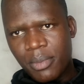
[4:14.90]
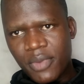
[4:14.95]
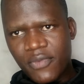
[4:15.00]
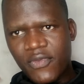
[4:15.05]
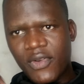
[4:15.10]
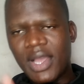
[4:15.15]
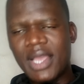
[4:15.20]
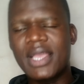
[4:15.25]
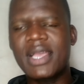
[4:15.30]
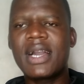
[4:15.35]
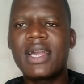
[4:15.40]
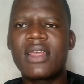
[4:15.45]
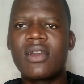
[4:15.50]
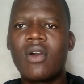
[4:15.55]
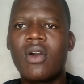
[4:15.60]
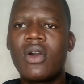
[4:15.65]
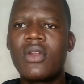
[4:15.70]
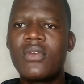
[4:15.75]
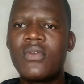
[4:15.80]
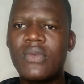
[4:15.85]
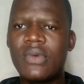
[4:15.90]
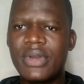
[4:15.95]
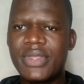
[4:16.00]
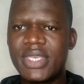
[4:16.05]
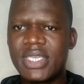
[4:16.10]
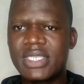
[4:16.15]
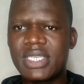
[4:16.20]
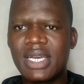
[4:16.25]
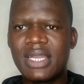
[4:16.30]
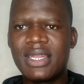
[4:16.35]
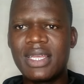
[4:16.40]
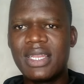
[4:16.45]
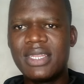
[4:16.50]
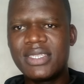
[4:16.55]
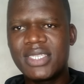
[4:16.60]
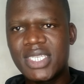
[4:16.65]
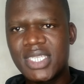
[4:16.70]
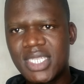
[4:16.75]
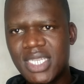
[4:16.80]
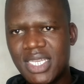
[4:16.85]
Before I carry on with this
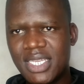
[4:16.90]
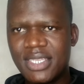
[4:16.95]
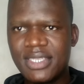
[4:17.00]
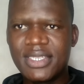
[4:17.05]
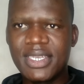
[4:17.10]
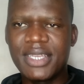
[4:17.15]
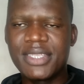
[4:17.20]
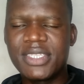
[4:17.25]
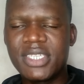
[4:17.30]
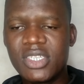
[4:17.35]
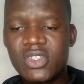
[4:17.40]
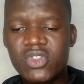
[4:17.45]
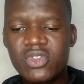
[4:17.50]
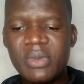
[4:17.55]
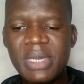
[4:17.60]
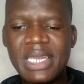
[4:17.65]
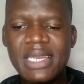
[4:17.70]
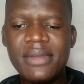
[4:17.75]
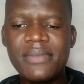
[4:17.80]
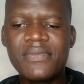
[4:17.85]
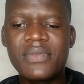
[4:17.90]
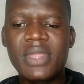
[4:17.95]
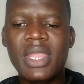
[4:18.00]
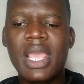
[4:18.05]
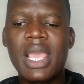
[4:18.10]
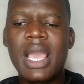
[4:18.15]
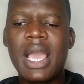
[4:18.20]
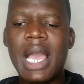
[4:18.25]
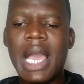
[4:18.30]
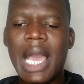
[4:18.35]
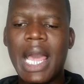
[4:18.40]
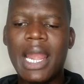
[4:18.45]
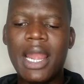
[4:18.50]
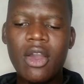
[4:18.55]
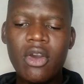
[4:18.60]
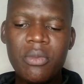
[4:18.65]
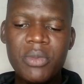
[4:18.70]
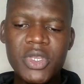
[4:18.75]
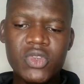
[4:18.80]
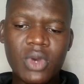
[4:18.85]
analysis, ladies and gentlemen,
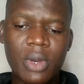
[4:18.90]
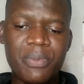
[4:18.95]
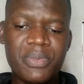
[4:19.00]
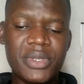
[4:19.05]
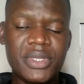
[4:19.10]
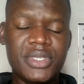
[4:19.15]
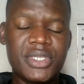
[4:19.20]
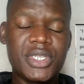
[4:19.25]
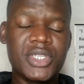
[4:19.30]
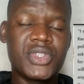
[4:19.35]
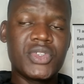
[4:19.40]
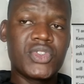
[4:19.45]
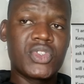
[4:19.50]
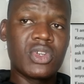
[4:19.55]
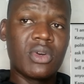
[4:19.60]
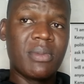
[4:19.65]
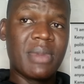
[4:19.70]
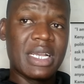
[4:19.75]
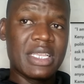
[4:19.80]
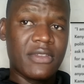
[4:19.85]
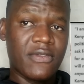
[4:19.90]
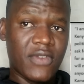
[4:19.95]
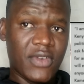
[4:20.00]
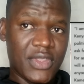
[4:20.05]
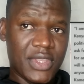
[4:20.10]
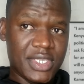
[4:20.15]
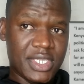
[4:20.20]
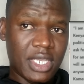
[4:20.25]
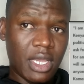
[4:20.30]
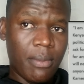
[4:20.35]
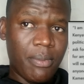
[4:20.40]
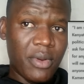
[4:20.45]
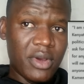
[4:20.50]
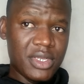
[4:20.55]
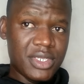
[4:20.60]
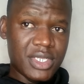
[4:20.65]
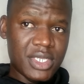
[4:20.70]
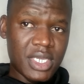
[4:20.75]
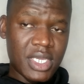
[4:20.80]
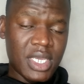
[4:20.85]
allow me to appreciate you so much for the
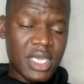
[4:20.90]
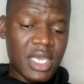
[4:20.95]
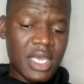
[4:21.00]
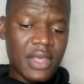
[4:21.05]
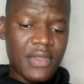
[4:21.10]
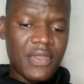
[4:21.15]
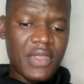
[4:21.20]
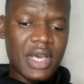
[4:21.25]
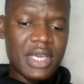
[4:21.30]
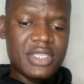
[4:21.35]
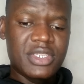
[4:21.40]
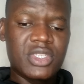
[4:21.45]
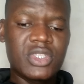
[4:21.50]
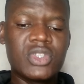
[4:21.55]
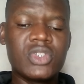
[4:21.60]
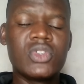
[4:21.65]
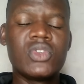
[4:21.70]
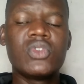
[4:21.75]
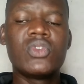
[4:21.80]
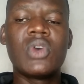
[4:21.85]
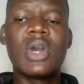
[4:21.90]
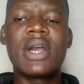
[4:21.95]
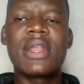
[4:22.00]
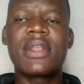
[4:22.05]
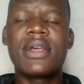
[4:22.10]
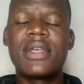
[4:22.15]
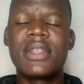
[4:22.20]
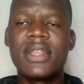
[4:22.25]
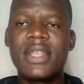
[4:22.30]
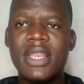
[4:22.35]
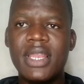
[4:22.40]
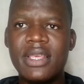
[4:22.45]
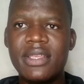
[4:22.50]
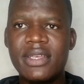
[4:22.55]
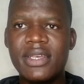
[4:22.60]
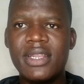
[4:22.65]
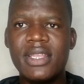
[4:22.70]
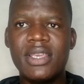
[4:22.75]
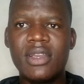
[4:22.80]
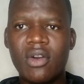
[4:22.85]
support that you are really,
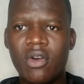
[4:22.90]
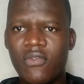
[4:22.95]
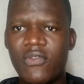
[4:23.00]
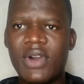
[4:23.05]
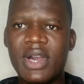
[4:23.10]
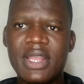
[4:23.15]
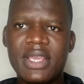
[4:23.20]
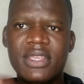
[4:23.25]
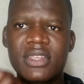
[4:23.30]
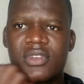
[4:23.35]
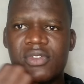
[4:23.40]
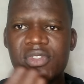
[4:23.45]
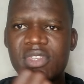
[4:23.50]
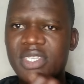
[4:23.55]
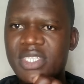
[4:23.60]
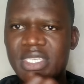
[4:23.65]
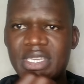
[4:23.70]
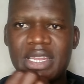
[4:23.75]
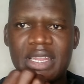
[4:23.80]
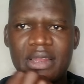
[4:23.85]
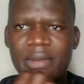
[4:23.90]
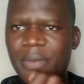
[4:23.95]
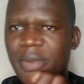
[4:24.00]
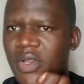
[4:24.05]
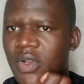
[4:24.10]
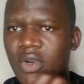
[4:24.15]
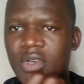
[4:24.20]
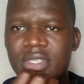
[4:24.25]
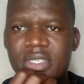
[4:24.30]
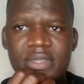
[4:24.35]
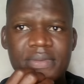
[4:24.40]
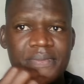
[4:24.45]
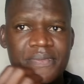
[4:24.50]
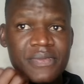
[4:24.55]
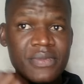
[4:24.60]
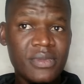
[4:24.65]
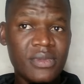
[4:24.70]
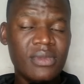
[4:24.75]
really offering to this channel, because